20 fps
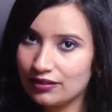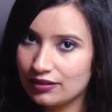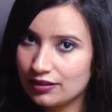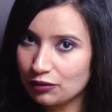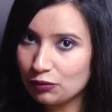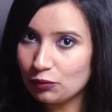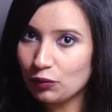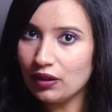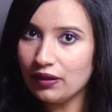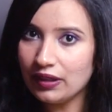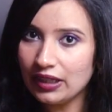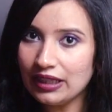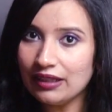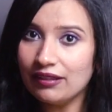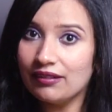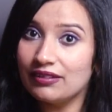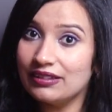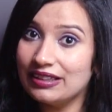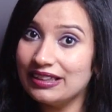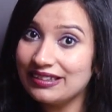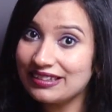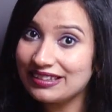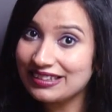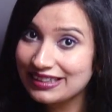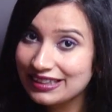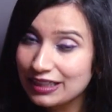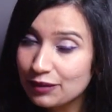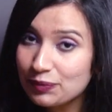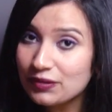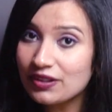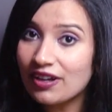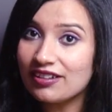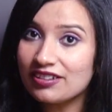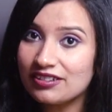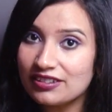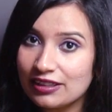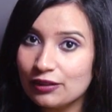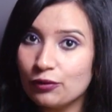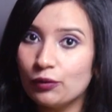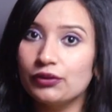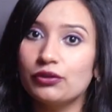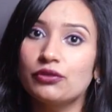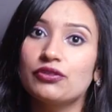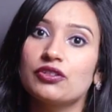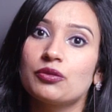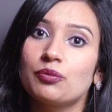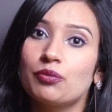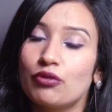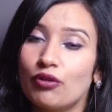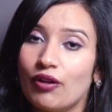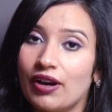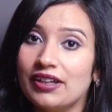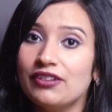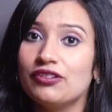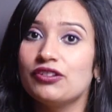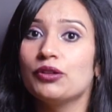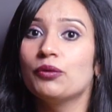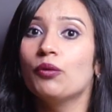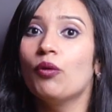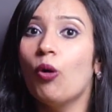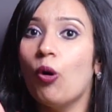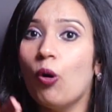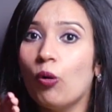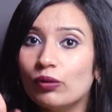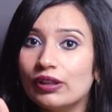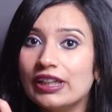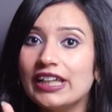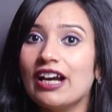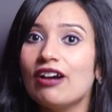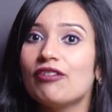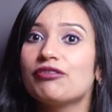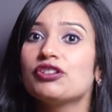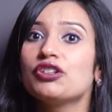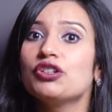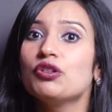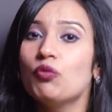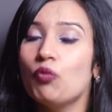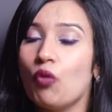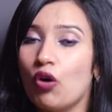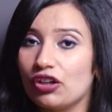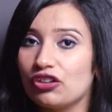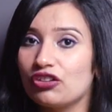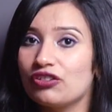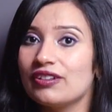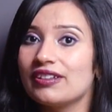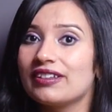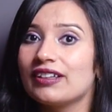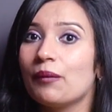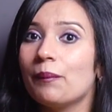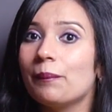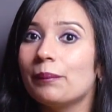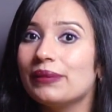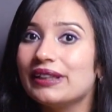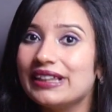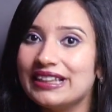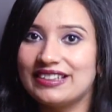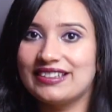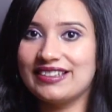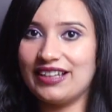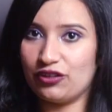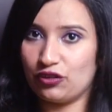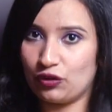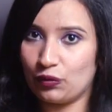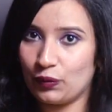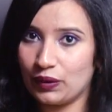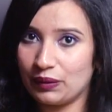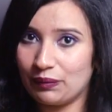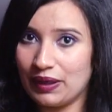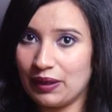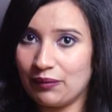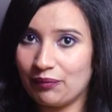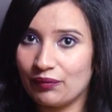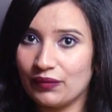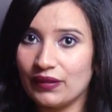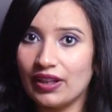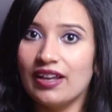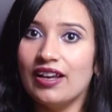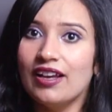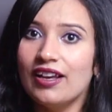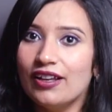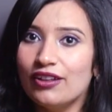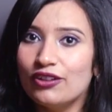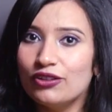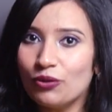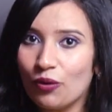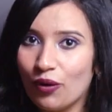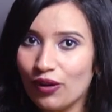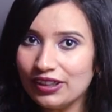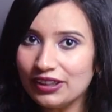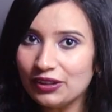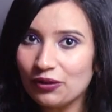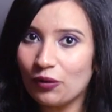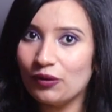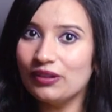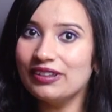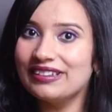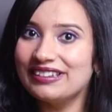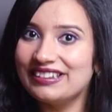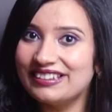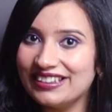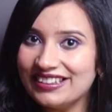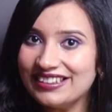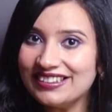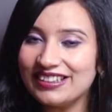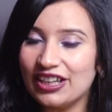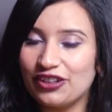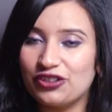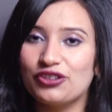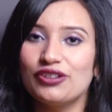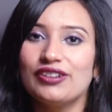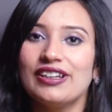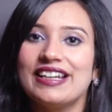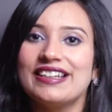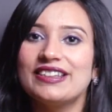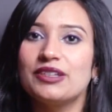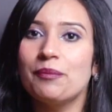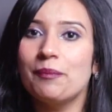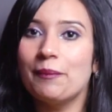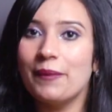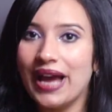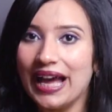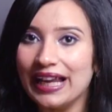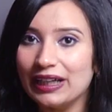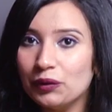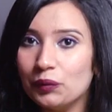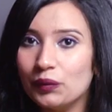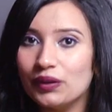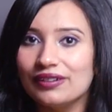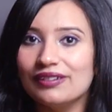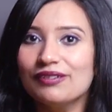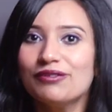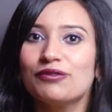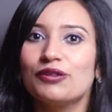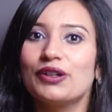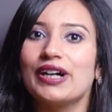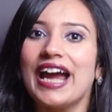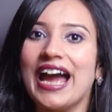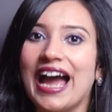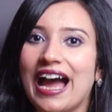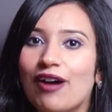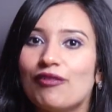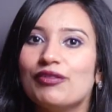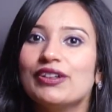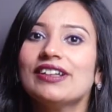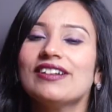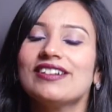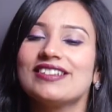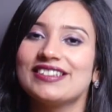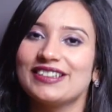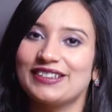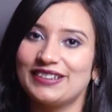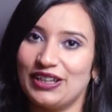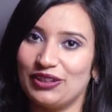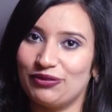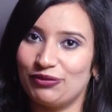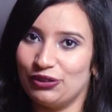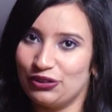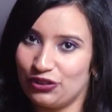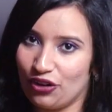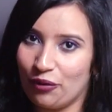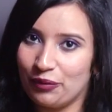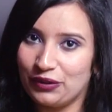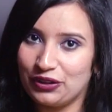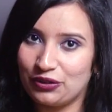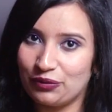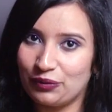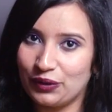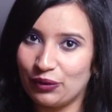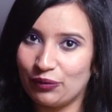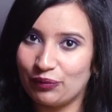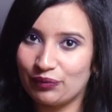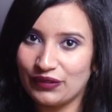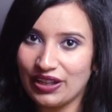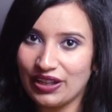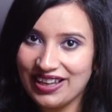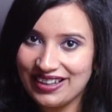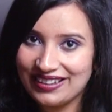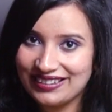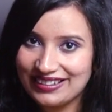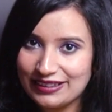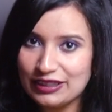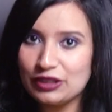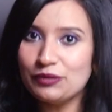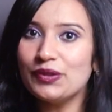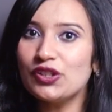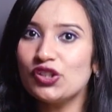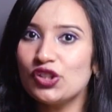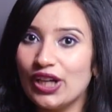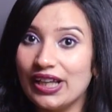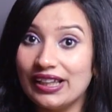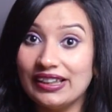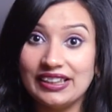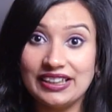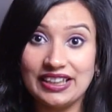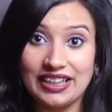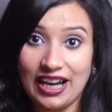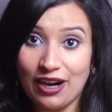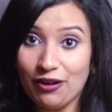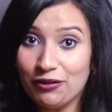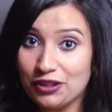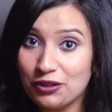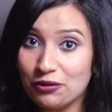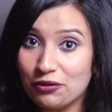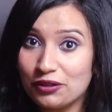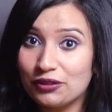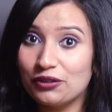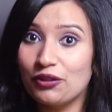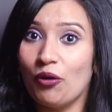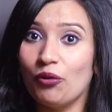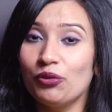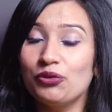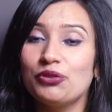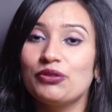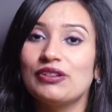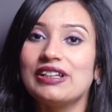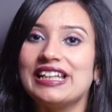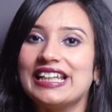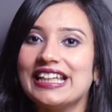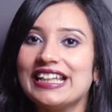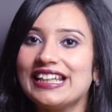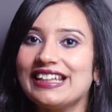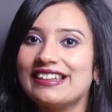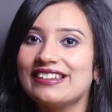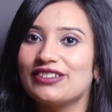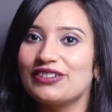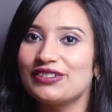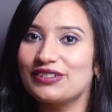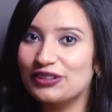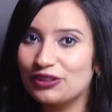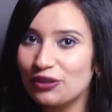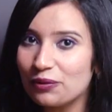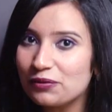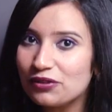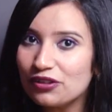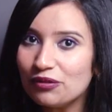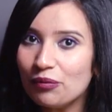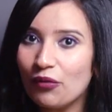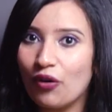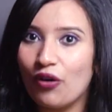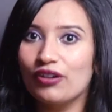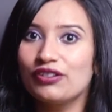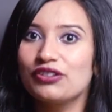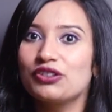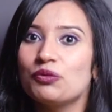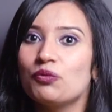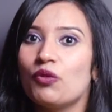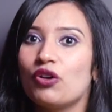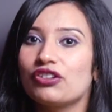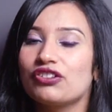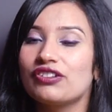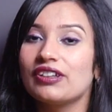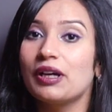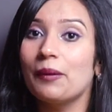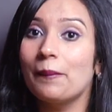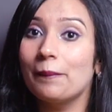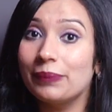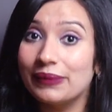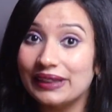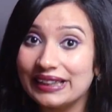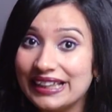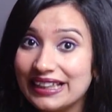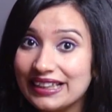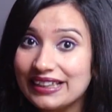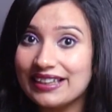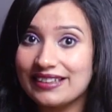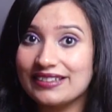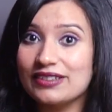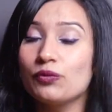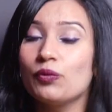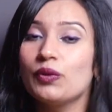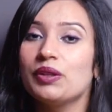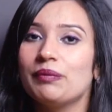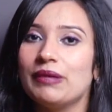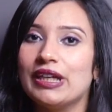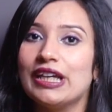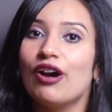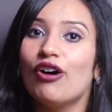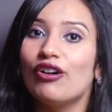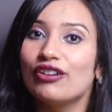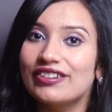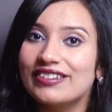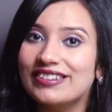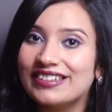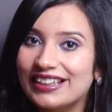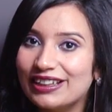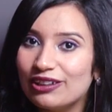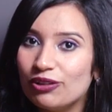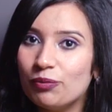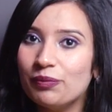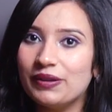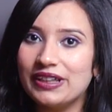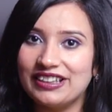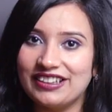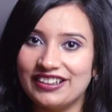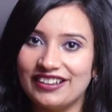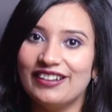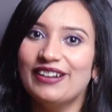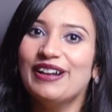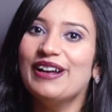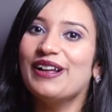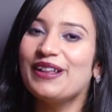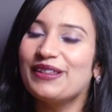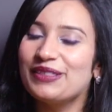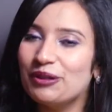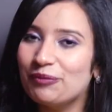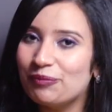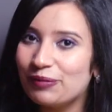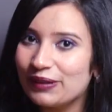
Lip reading: Don't worry, these tips are still going to surprise you only after you watch this complete session with me. So all in all, this session is a manual for having a successful job interview. This is Michelle, and now you could go to the link in the description box to watch the complete lesson with me on Skillopedia, the